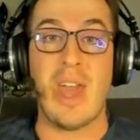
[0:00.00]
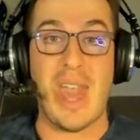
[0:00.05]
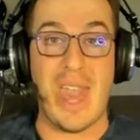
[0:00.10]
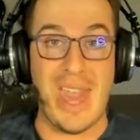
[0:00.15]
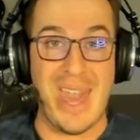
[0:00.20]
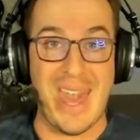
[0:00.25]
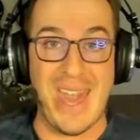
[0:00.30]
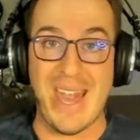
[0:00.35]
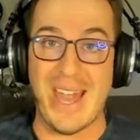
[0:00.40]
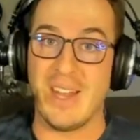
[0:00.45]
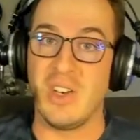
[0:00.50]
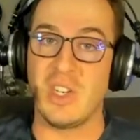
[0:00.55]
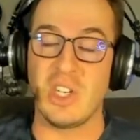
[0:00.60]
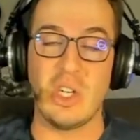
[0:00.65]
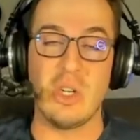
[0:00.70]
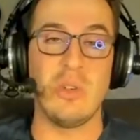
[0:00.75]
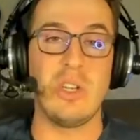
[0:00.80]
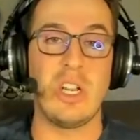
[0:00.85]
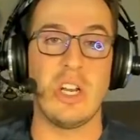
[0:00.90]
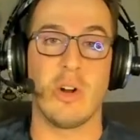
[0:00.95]
and
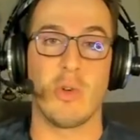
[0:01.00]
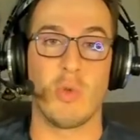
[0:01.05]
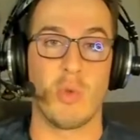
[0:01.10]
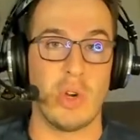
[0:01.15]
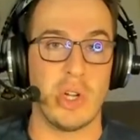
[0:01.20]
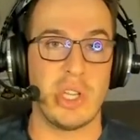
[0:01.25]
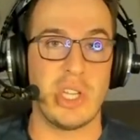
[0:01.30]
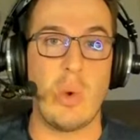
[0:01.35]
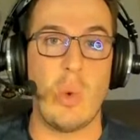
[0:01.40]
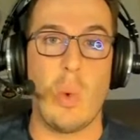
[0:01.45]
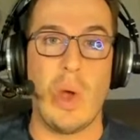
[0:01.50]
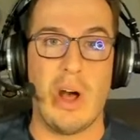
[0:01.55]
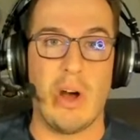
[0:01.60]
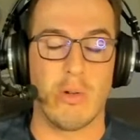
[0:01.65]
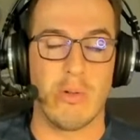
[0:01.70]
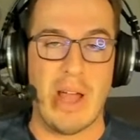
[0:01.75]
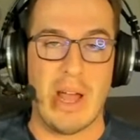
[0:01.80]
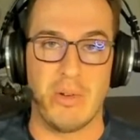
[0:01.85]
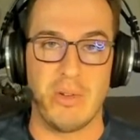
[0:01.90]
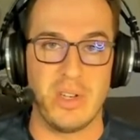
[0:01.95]
you need a really
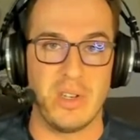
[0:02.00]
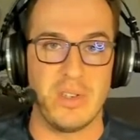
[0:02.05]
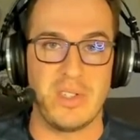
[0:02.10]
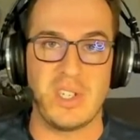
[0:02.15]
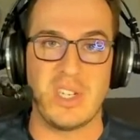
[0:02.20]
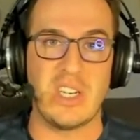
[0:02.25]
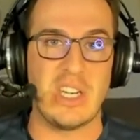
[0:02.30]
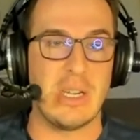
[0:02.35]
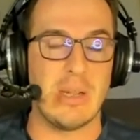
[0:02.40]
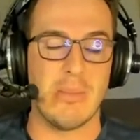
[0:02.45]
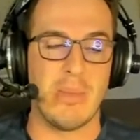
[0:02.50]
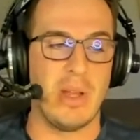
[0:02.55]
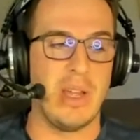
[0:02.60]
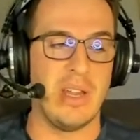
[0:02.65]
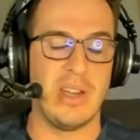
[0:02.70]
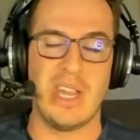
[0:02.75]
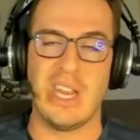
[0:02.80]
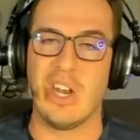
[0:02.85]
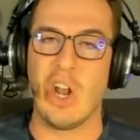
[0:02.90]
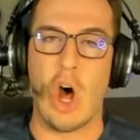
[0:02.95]
well-rounded team
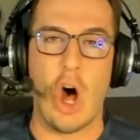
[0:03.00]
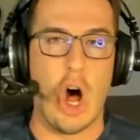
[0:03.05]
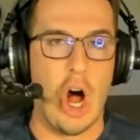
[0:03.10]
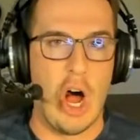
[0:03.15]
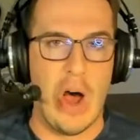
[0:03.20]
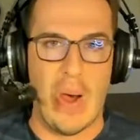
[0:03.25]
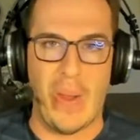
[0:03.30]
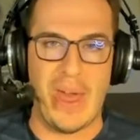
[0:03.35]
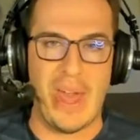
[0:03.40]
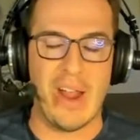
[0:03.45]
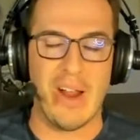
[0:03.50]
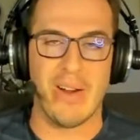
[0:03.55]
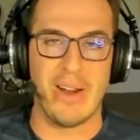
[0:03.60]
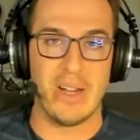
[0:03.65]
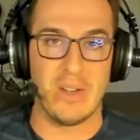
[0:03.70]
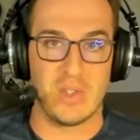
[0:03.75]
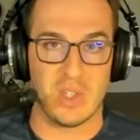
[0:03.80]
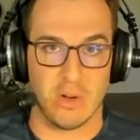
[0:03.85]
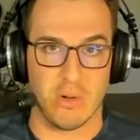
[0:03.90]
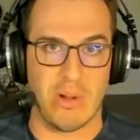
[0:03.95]
in all
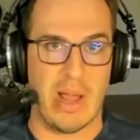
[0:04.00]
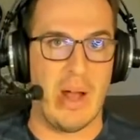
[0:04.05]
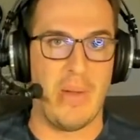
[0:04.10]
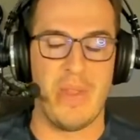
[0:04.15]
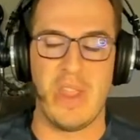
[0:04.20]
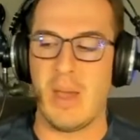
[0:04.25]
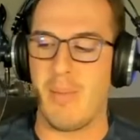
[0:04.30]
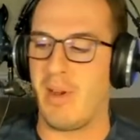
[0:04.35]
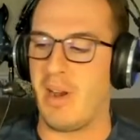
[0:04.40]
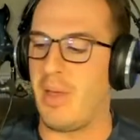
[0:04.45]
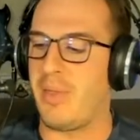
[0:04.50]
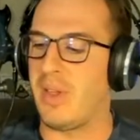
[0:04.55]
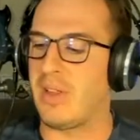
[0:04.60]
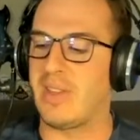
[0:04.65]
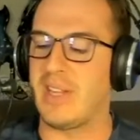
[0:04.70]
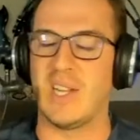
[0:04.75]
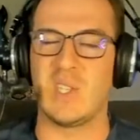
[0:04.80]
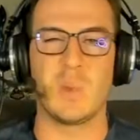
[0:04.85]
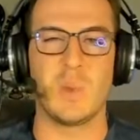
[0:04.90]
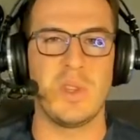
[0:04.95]
areas around them. And I think
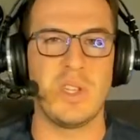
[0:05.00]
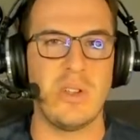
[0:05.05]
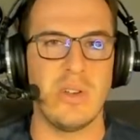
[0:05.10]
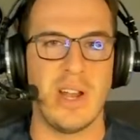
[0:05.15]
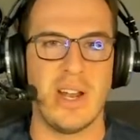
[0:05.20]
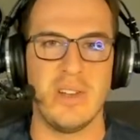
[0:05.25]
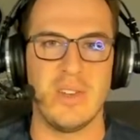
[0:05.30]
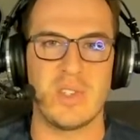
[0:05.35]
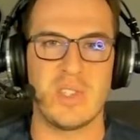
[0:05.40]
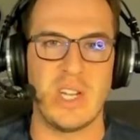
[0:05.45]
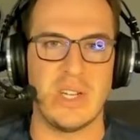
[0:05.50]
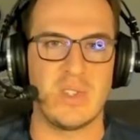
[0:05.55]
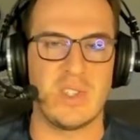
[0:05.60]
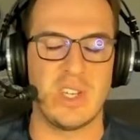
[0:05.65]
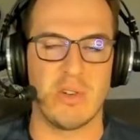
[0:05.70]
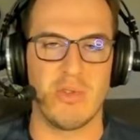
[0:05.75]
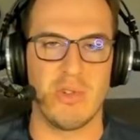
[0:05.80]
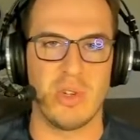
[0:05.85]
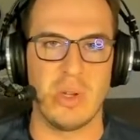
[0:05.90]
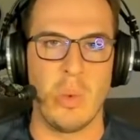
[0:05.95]
that's what the United States
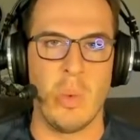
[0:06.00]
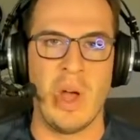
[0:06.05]
did really